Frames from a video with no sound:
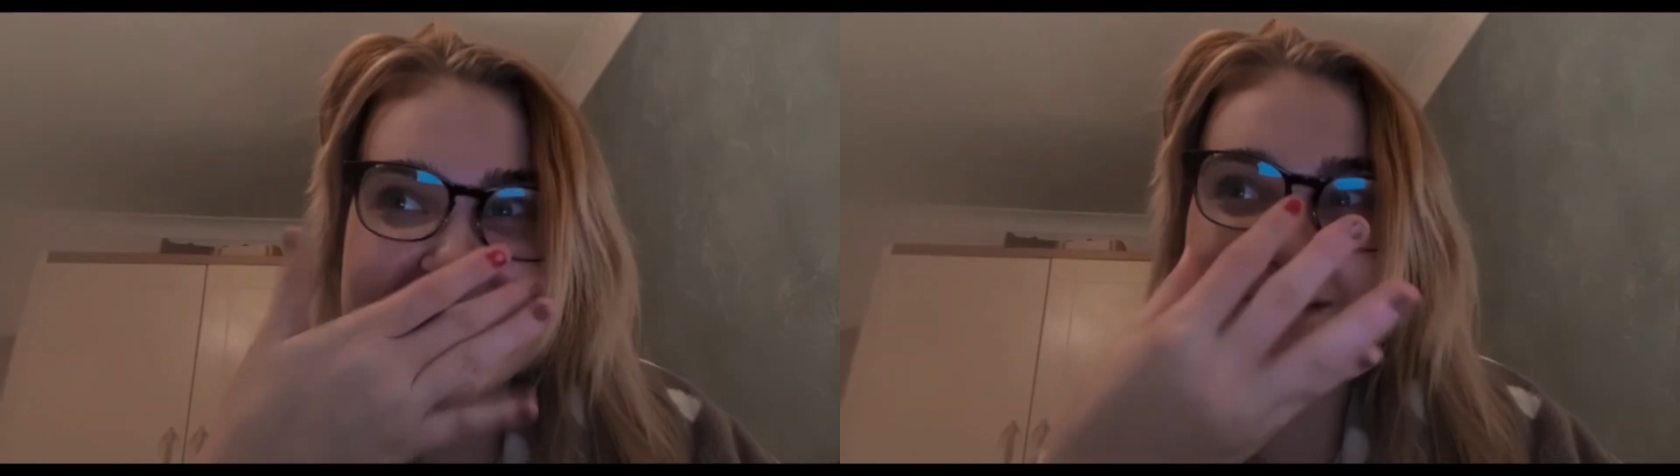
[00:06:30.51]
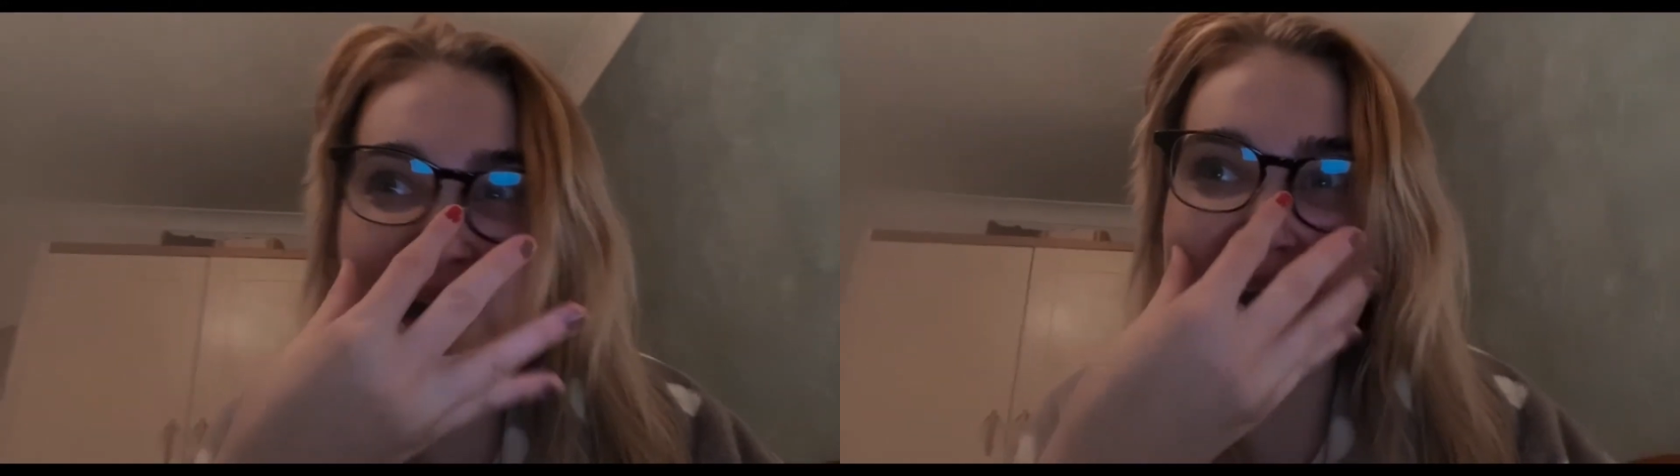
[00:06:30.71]

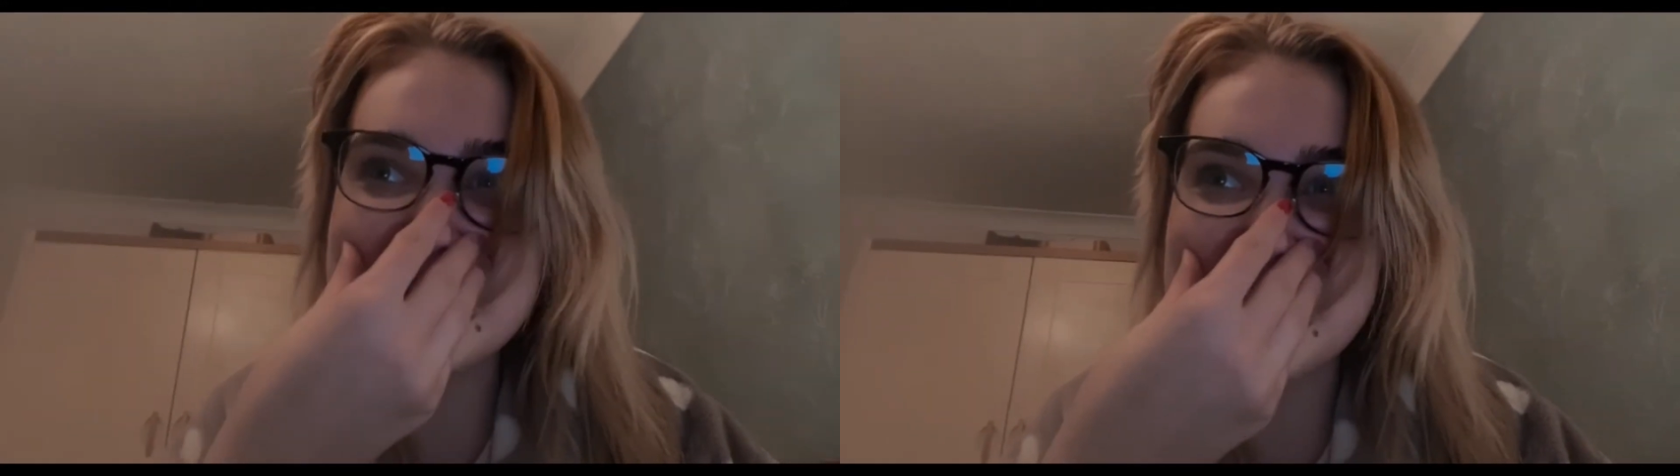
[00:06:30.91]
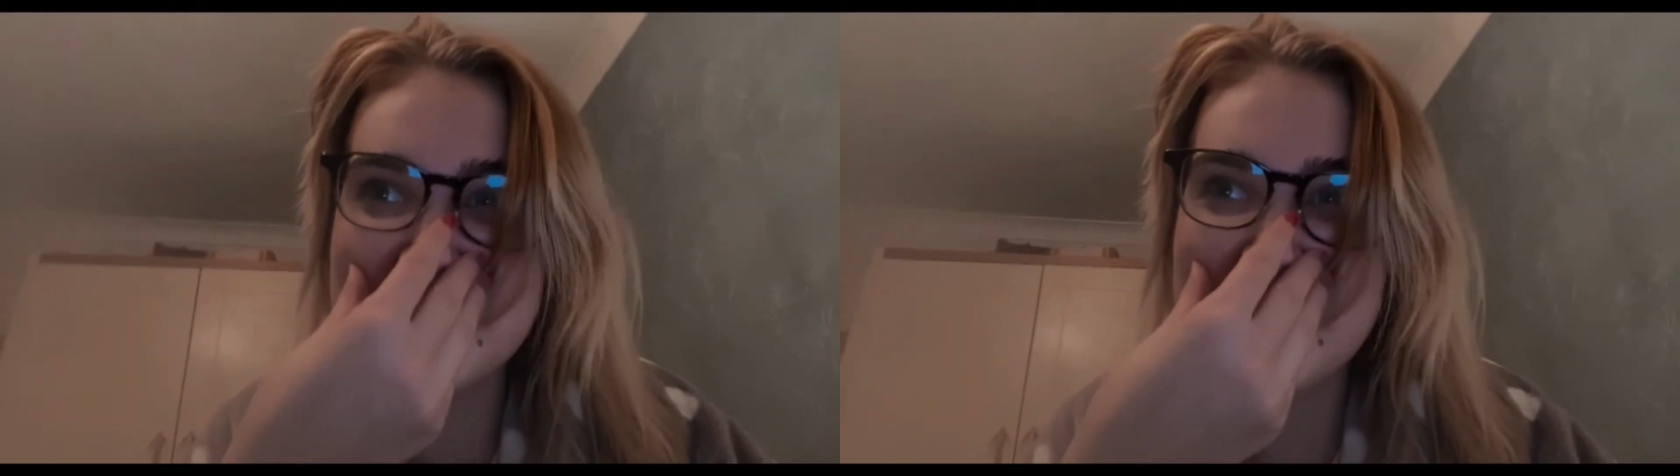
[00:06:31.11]
I'm
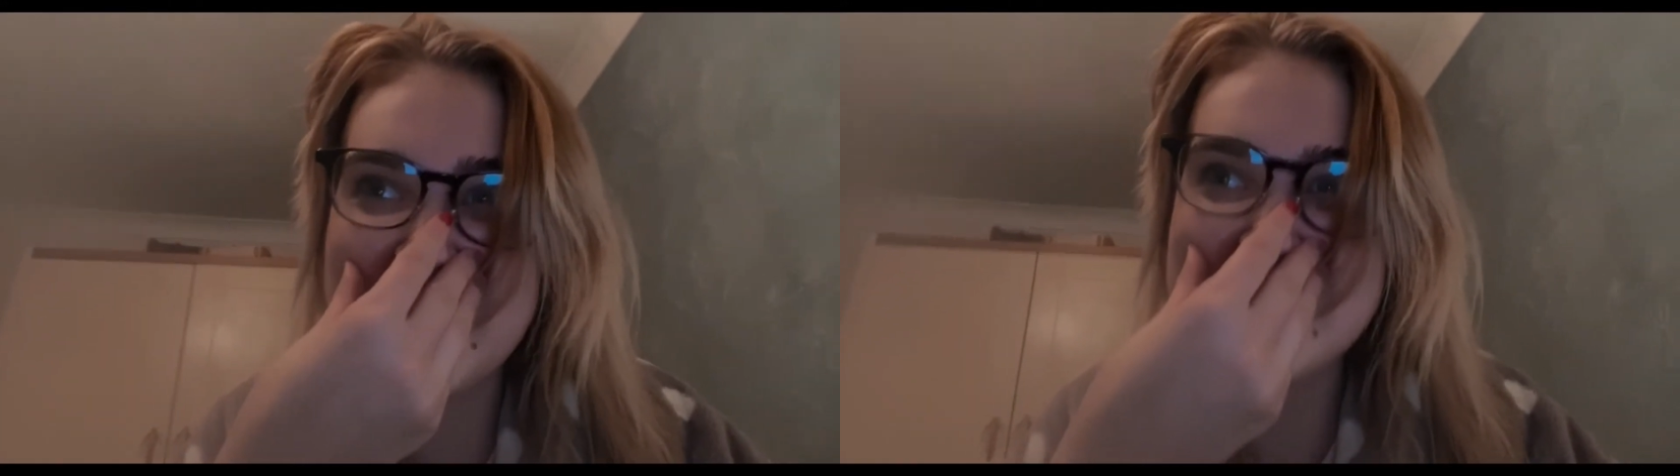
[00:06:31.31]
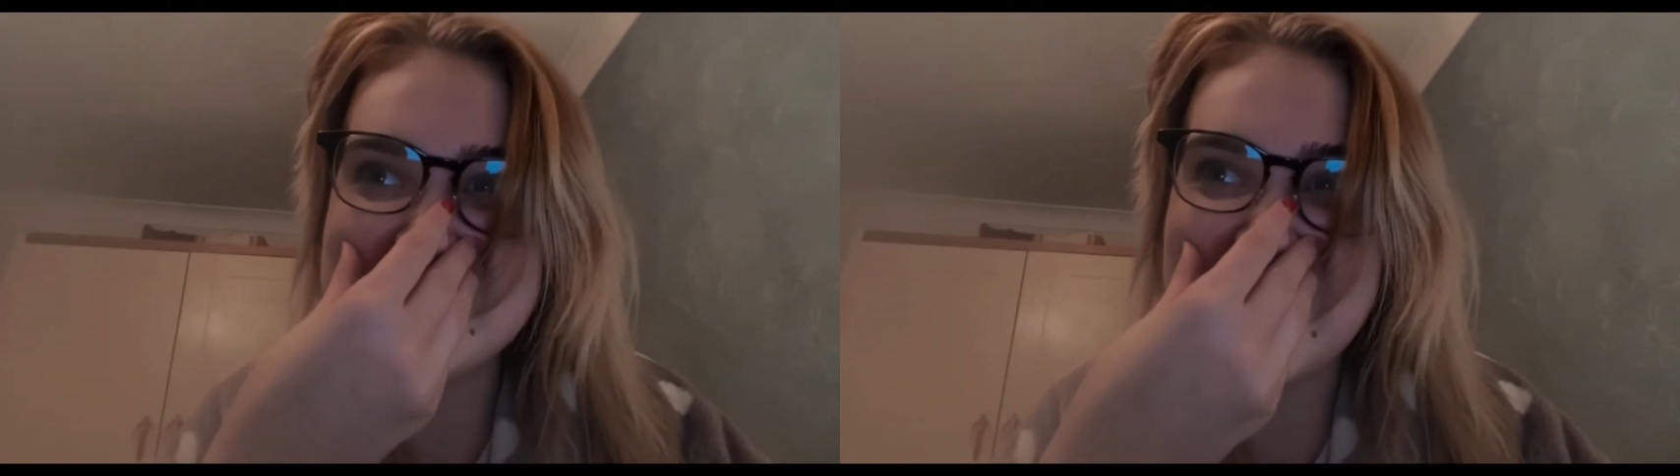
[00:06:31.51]
actually going
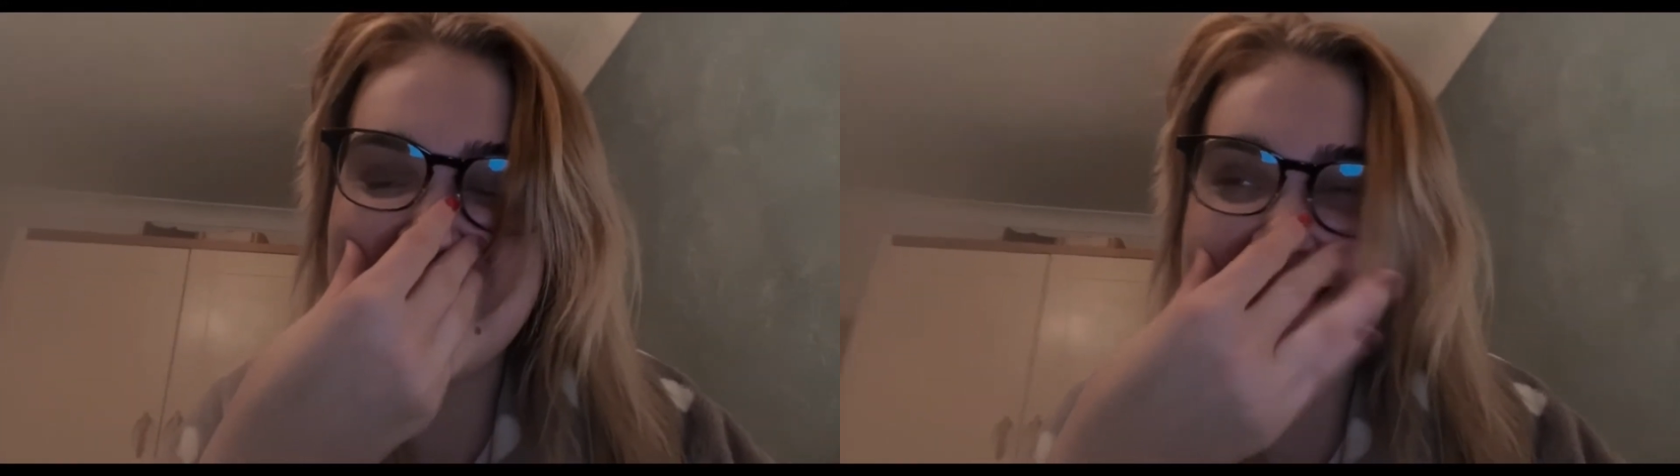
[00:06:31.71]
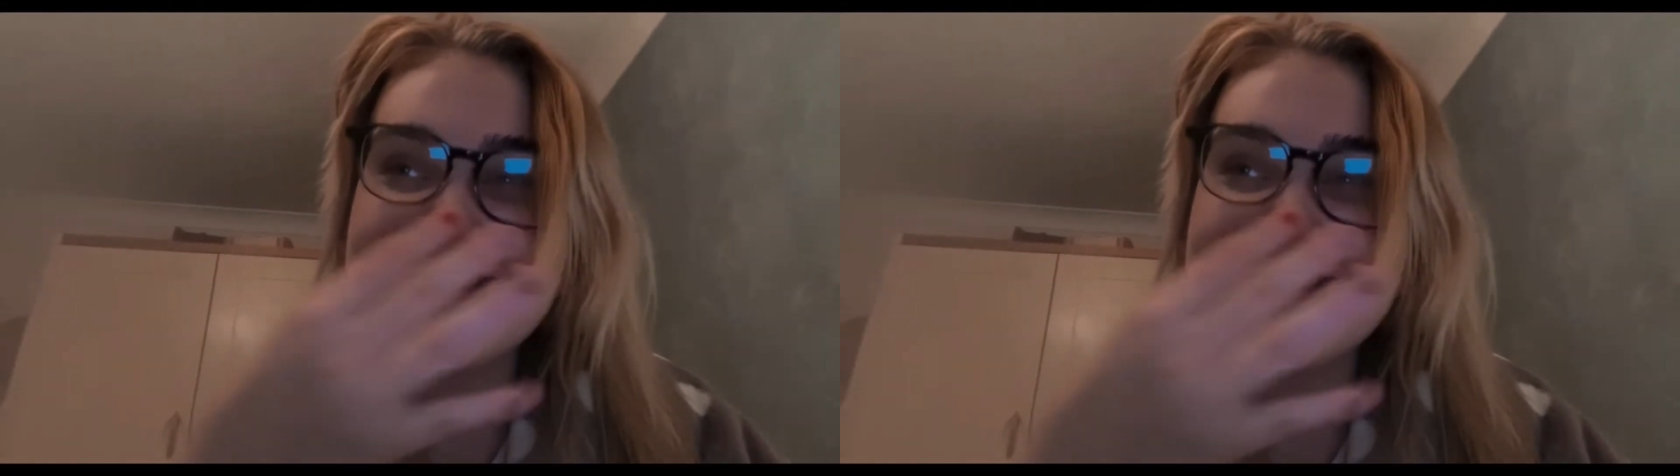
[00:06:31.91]
crazy.